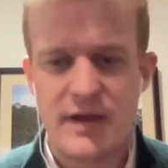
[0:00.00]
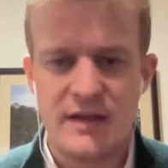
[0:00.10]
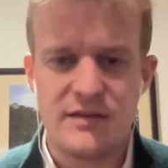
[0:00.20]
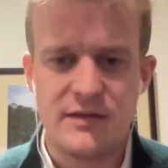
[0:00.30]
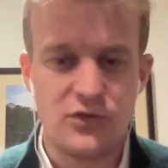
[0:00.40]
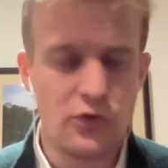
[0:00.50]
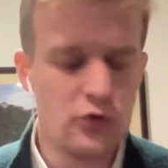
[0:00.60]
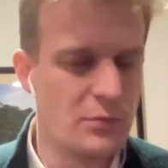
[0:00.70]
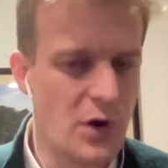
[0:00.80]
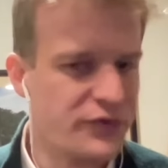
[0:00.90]
entered
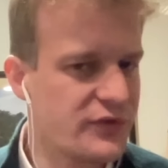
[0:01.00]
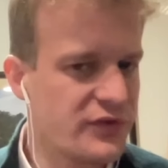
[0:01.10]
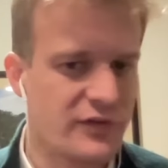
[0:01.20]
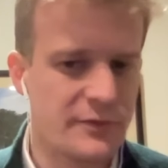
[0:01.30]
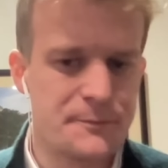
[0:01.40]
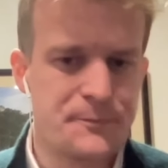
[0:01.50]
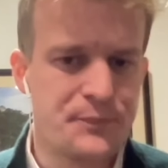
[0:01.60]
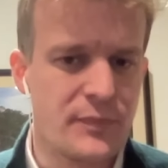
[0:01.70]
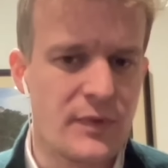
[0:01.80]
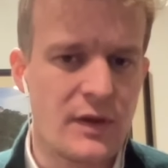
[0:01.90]
two mosques
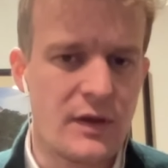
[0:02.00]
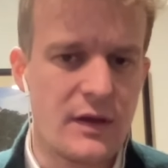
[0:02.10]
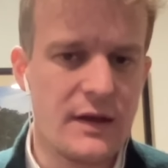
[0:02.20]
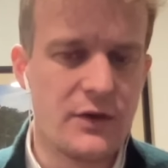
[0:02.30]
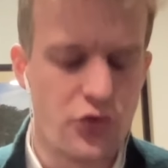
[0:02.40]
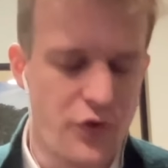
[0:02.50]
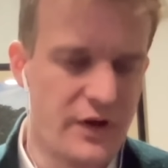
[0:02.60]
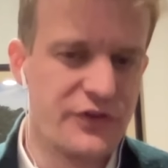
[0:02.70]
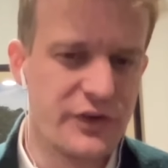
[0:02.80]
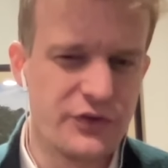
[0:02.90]
in
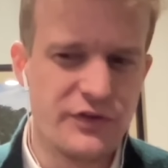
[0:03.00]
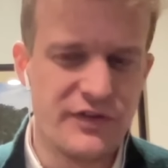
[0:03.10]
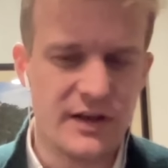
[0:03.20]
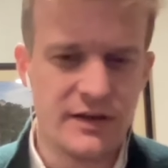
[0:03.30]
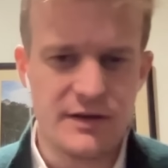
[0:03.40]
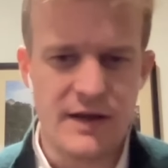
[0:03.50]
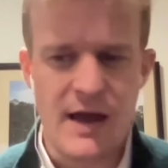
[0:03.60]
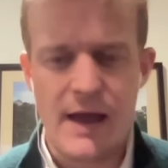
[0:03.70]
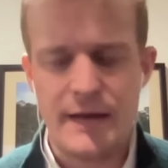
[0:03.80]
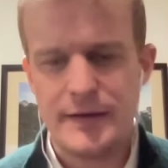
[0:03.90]
Christchurch, New Zealand,
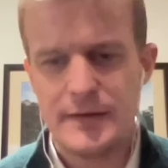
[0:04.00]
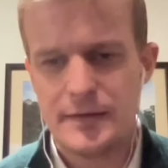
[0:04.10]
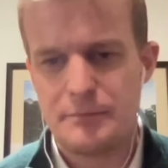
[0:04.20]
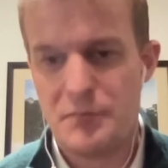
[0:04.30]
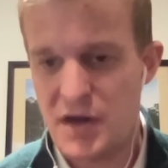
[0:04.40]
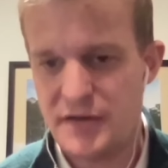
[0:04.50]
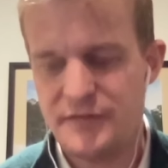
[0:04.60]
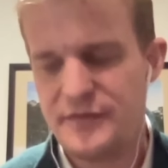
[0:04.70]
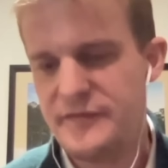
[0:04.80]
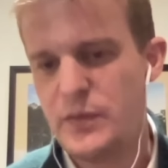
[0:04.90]
and murdered
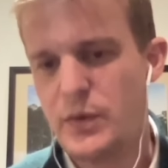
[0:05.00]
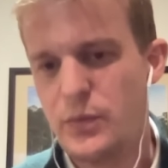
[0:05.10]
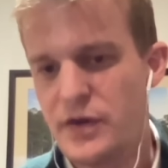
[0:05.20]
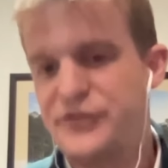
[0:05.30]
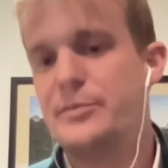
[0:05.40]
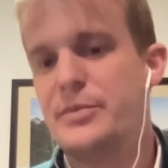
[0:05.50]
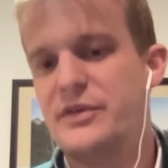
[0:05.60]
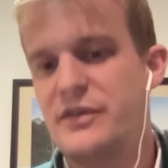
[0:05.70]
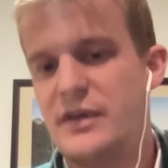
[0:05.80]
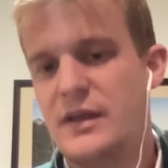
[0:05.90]
51
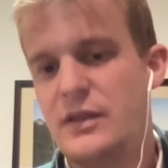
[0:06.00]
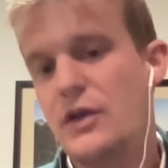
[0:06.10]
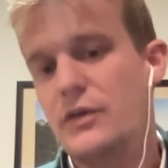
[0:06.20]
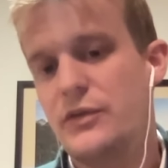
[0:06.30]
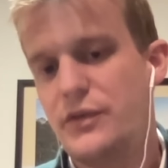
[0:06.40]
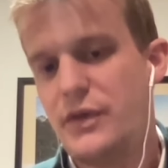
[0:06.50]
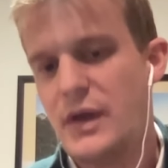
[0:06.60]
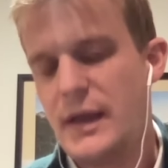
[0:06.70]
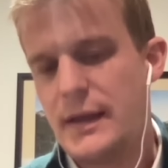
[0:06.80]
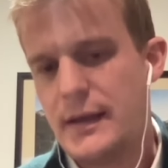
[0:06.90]
worshippers in those
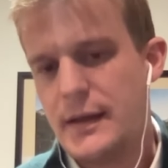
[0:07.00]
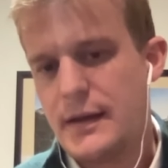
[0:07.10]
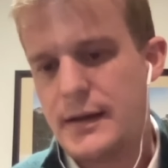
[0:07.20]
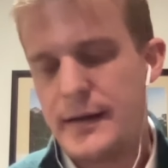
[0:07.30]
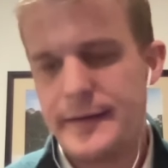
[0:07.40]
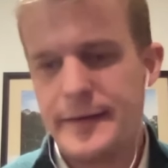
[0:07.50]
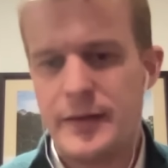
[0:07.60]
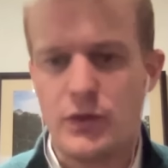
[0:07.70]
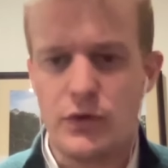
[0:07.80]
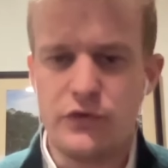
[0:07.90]

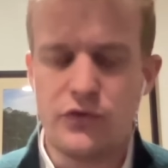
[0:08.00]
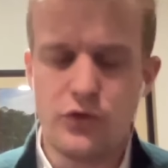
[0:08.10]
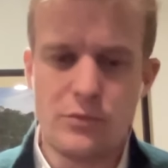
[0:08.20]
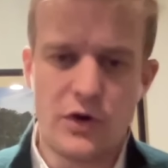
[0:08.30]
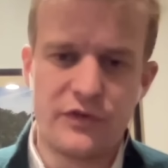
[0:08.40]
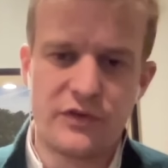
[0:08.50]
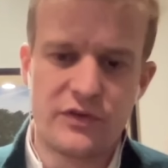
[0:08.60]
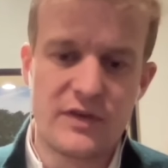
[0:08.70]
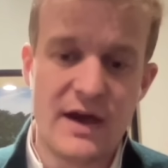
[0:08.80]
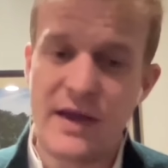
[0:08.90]
two
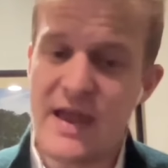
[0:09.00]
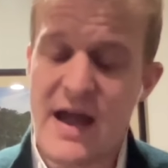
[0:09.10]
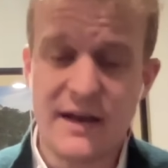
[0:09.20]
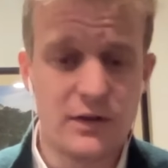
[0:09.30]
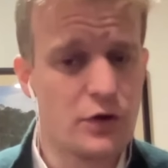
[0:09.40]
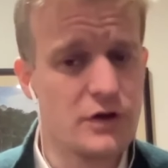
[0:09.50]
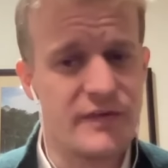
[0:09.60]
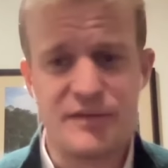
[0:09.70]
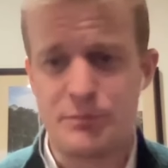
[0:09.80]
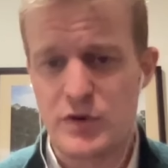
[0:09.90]
mosques. Now, he had a lot of
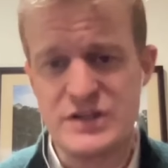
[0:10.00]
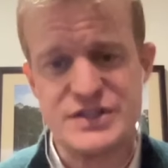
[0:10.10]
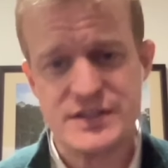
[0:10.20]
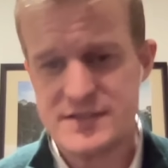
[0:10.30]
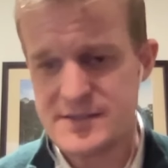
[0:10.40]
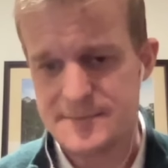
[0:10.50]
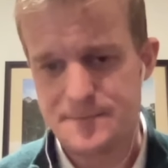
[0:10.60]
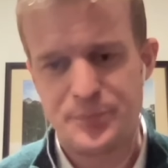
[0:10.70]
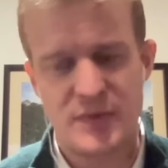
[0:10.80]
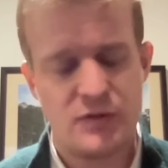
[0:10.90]
inspirations,
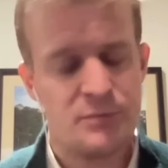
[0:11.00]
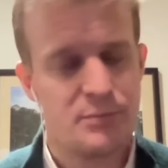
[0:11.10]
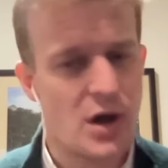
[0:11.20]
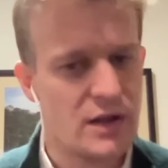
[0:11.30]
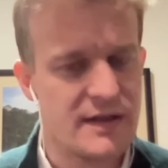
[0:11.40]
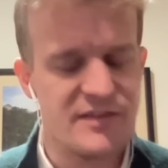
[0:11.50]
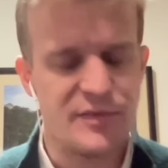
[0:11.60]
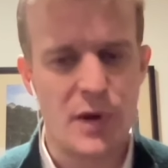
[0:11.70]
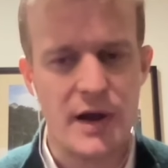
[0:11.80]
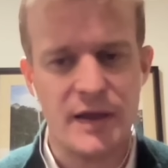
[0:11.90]
partly
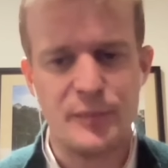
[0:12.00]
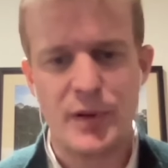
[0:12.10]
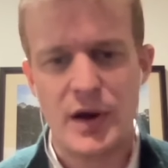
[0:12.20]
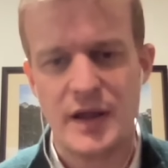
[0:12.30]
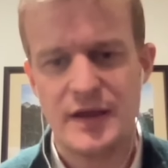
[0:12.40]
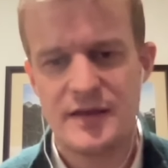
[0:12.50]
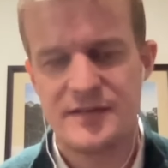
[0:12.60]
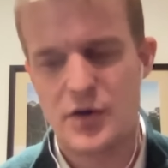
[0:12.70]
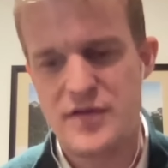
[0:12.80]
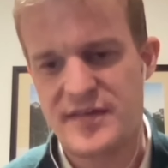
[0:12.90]
inspired by a
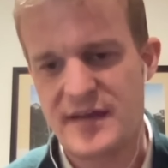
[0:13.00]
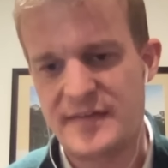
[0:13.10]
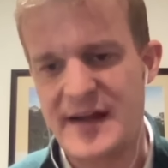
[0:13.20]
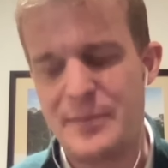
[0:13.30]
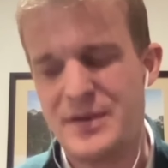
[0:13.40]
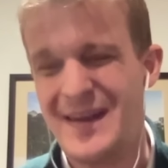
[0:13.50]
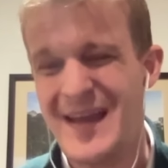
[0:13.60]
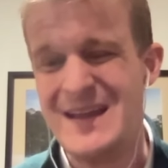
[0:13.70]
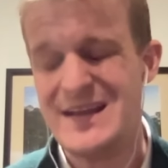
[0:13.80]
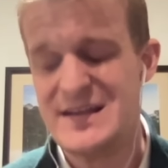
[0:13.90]
terrorist attack that happened
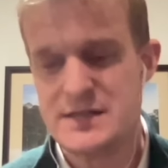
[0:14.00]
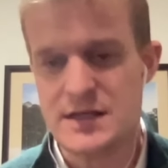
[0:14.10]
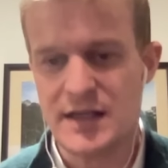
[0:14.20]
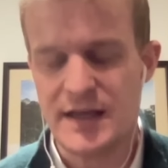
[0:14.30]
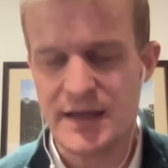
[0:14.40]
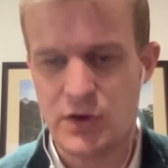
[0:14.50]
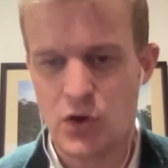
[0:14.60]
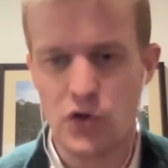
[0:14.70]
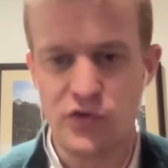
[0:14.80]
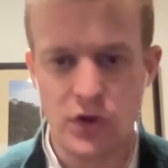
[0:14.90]
8 years earlier in
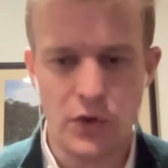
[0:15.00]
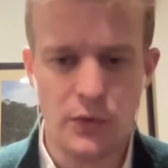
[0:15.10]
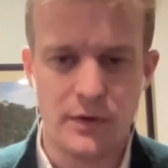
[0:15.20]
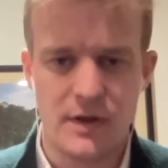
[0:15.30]
Oslo.